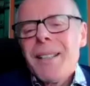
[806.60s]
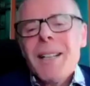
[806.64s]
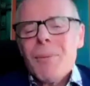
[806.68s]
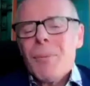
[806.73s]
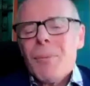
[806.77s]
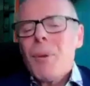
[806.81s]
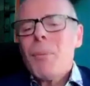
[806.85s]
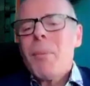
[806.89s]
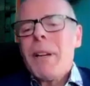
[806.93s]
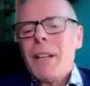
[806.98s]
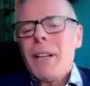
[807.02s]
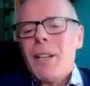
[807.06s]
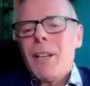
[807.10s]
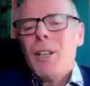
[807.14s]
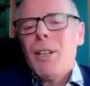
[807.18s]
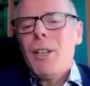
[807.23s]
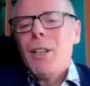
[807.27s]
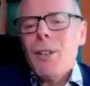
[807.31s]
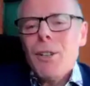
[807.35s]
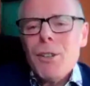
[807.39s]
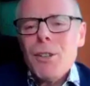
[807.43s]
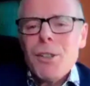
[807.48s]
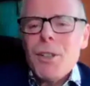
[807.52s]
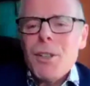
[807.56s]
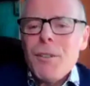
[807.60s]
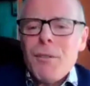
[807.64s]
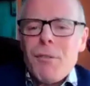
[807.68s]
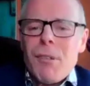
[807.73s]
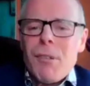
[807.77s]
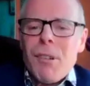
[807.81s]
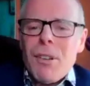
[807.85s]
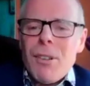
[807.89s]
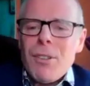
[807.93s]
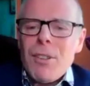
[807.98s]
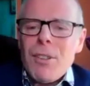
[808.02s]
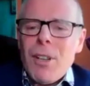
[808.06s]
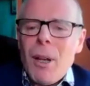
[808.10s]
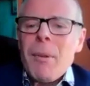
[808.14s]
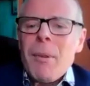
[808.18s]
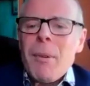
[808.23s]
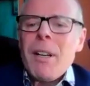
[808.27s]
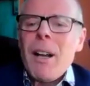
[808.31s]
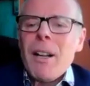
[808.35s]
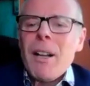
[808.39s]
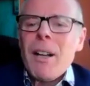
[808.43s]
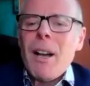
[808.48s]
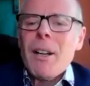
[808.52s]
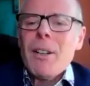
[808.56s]
and that will make a huge difference. I
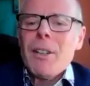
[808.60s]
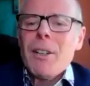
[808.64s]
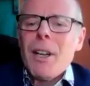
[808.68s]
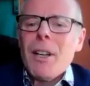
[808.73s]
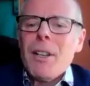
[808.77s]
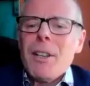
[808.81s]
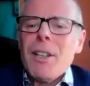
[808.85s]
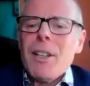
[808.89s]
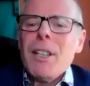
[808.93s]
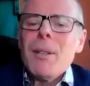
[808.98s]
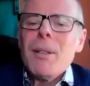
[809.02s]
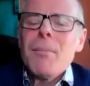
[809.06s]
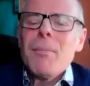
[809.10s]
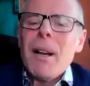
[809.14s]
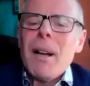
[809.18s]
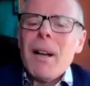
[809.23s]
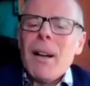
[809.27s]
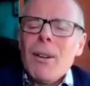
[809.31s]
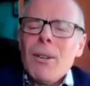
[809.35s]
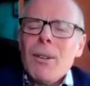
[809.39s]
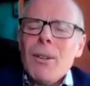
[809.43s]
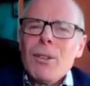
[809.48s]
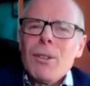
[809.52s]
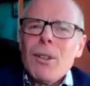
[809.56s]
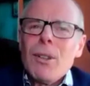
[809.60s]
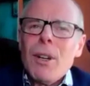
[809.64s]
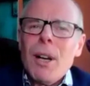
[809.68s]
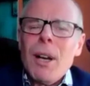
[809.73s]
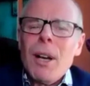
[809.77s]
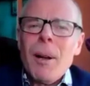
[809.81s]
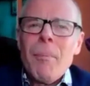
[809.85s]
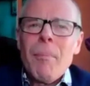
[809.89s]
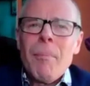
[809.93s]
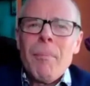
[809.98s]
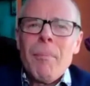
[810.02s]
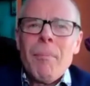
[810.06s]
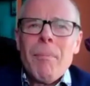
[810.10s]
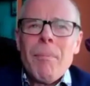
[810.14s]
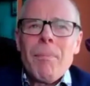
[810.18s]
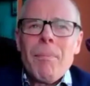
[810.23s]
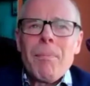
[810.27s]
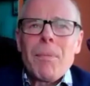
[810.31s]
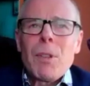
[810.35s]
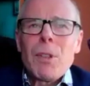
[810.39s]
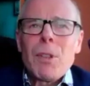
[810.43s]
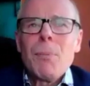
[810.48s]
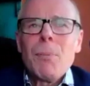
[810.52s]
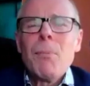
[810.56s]
mean, I think about
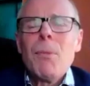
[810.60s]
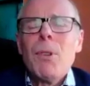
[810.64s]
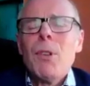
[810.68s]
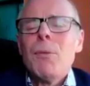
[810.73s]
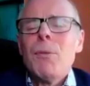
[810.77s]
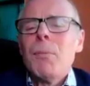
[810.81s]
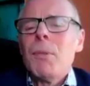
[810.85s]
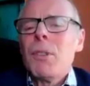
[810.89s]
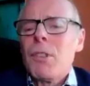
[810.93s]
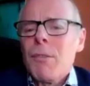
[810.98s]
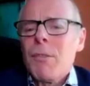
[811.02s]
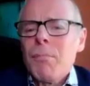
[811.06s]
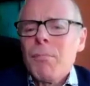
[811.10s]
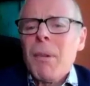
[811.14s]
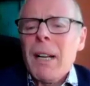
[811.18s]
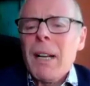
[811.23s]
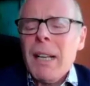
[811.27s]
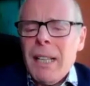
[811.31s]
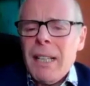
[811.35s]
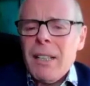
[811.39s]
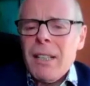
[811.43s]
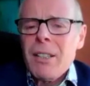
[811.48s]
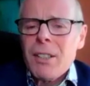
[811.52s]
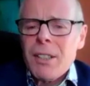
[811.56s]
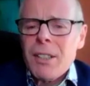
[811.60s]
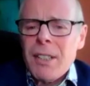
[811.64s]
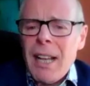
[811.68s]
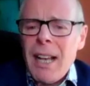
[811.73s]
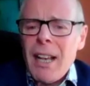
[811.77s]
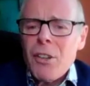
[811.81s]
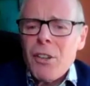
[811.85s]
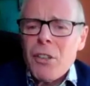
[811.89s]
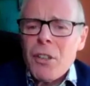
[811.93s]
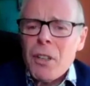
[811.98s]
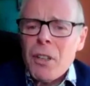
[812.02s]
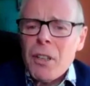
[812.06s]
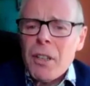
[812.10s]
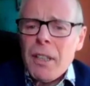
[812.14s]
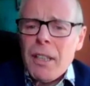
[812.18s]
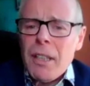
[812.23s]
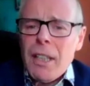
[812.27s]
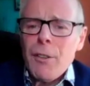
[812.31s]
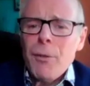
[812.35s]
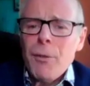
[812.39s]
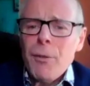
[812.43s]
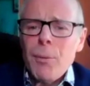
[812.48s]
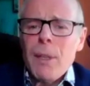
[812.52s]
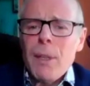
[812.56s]
the movement of money internationally.
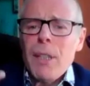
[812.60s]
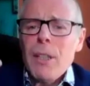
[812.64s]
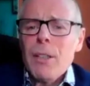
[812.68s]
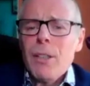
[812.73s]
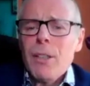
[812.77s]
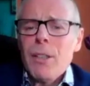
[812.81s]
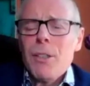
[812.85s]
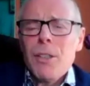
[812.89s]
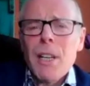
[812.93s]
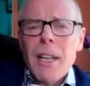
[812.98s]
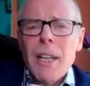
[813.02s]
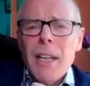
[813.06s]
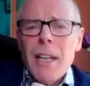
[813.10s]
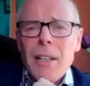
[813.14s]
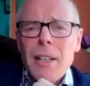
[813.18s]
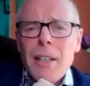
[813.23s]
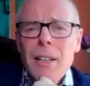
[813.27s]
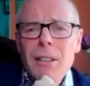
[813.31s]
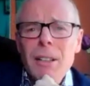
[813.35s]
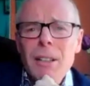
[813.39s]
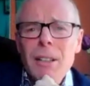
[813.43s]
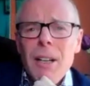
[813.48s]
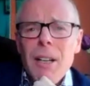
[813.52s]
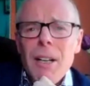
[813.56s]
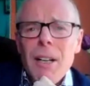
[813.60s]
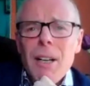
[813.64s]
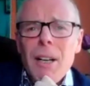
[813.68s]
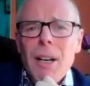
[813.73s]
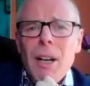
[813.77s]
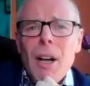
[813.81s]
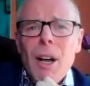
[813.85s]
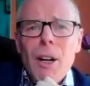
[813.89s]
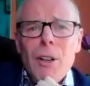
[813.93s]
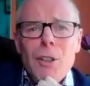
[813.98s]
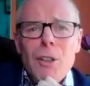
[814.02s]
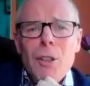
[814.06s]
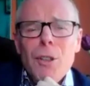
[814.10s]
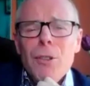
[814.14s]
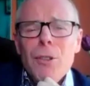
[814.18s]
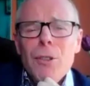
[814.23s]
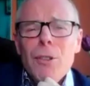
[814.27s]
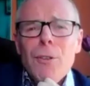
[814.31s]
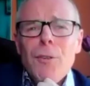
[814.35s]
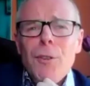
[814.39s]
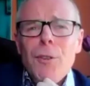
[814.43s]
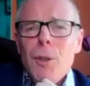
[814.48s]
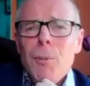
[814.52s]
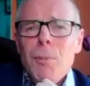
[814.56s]
If we could take just
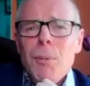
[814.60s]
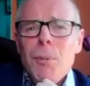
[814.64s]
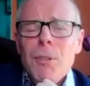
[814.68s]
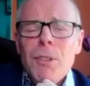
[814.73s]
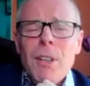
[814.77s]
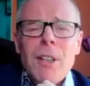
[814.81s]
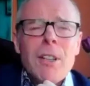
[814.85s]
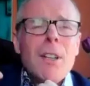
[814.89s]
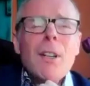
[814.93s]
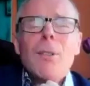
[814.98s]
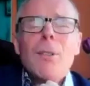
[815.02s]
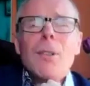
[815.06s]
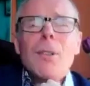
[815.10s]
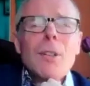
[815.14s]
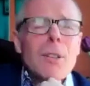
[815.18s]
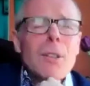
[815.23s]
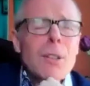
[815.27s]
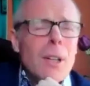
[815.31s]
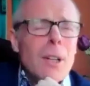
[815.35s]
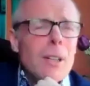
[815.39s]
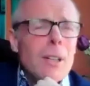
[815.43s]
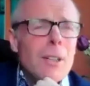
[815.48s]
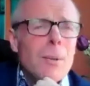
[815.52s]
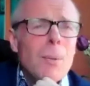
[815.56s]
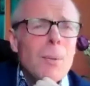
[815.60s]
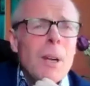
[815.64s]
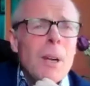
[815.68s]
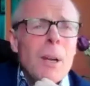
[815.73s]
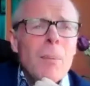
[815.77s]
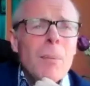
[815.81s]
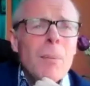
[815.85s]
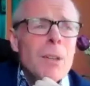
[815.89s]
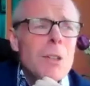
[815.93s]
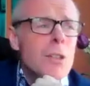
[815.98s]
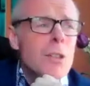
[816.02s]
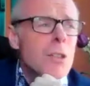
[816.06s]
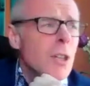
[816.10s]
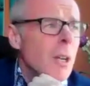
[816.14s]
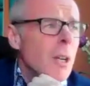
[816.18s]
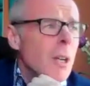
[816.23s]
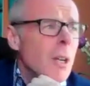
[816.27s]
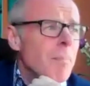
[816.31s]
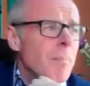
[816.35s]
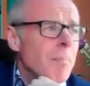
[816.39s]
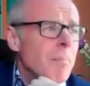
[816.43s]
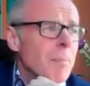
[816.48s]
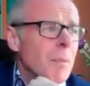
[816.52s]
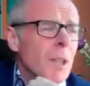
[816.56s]
a few percent, I look at the way in which
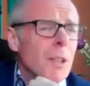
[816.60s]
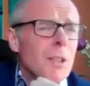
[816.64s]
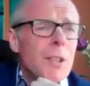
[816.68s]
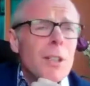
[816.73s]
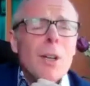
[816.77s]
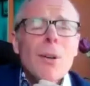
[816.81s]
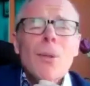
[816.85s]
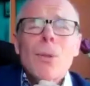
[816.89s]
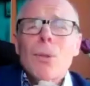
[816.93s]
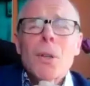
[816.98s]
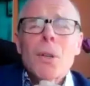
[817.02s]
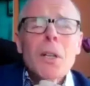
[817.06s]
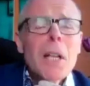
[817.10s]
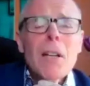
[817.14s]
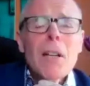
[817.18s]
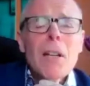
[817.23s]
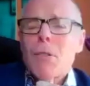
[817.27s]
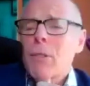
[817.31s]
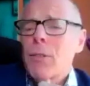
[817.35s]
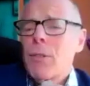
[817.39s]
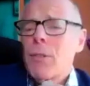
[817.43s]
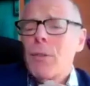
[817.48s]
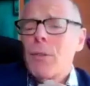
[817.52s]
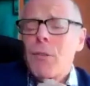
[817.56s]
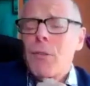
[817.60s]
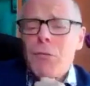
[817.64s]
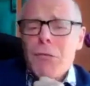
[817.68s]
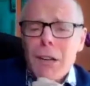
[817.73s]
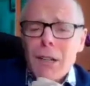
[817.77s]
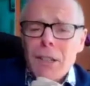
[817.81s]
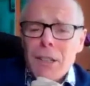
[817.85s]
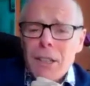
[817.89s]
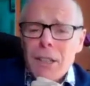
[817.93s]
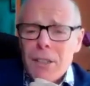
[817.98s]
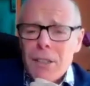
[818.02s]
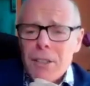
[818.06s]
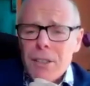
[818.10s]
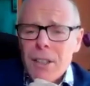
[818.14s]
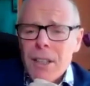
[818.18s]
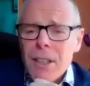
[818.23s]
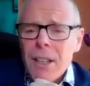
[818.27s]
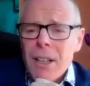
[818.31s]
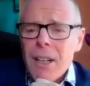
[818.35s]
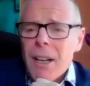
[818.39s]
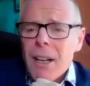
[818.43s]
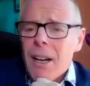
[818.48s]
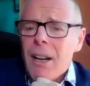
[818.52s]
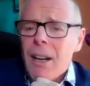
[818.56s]
the old letters of credit
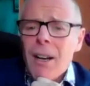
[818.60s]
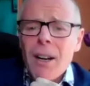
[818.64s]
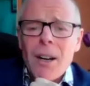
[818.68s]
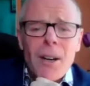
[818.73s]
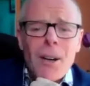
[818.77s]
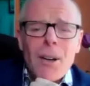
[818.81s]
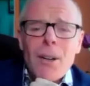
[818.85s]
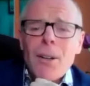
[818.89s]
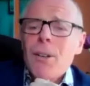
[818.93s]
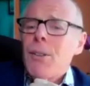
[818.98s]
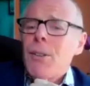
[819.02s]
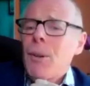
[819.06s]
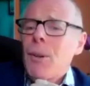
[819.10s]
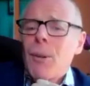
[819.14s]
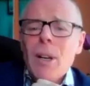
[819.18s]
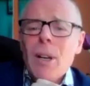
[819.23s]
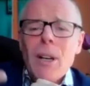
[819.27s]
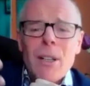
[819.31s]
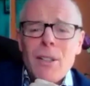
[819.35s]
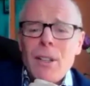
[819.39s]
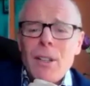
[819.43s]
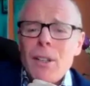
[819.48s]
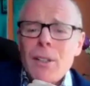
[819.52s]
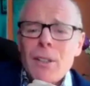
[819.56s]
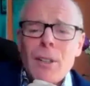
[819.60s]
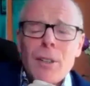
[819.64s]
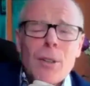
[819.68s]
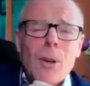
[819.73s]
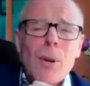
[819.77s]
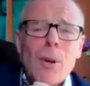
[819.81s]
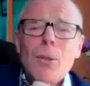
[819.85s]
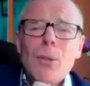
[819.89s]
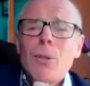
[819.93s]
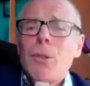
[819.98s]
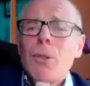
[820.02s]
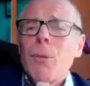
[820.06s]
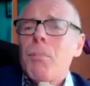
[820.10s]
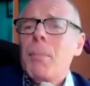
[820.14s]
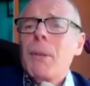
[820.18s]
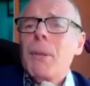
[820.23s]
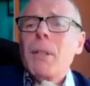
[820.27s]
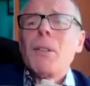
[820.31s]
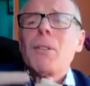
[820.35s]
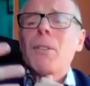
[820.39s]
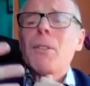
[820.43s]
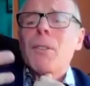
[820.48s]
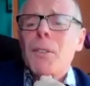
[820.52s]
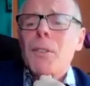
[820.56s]
and that whole
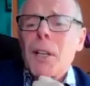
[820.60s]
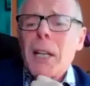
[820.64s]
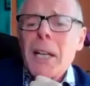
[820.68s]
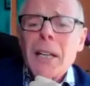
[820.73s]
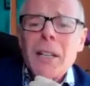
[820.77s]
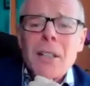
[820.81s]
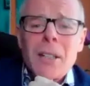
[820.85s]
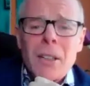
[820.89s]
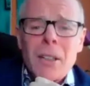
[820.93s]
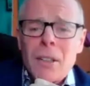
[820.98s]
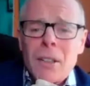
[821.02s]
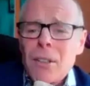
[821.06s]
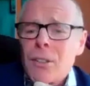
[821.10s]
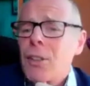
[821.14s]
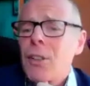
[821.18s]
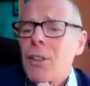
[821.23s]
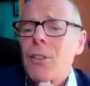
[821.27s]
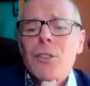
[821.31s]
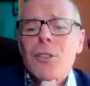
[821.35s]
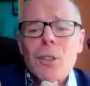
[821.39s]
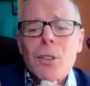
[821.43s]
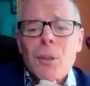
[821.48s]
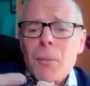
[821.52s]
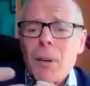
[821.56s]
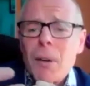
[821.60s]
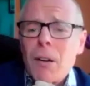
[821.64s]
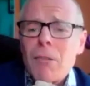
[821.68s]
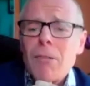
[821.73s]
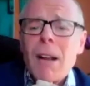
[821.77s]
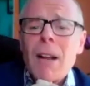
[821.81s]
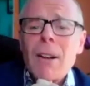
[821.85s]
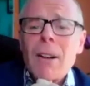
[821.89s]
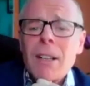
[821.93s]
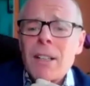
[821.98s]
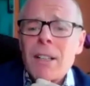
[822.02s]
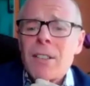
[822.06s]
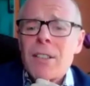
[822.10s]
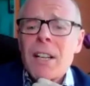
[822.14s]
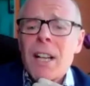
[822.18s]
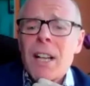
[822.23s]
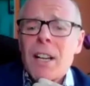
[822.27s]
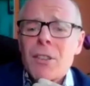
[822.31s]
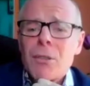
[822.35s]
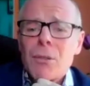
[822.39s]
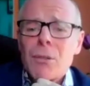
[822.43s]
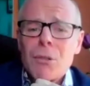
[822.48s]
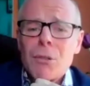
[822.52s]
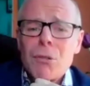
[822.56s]
bills of lading system around
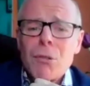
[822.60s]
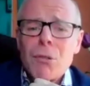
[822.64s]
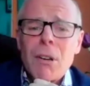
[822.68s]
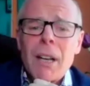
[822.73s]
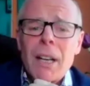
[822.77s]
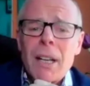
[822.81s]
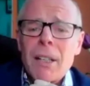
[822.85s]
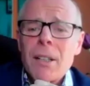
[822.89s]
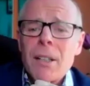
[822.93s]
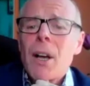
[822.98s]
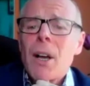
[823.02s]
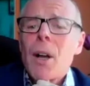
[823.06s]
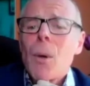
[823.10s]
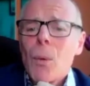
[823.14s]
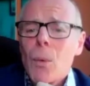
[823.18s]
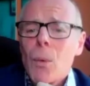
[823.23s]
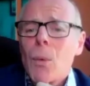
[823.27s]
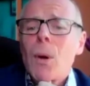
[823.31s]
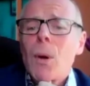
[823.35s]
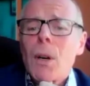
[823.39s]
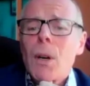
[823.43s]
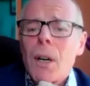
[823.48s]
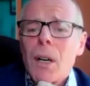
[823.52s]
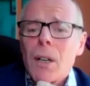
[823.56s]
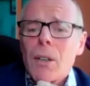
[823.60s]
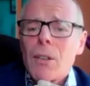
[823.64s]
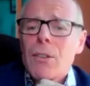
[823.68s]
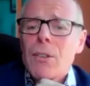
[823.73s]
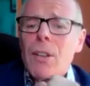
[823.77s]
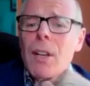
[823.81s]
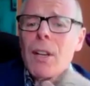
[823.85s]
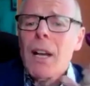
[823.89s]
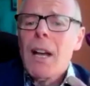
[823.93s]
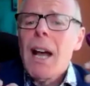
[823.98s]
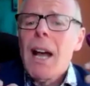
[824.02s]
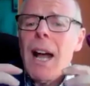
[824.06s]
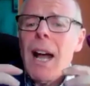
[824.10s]
international trade works.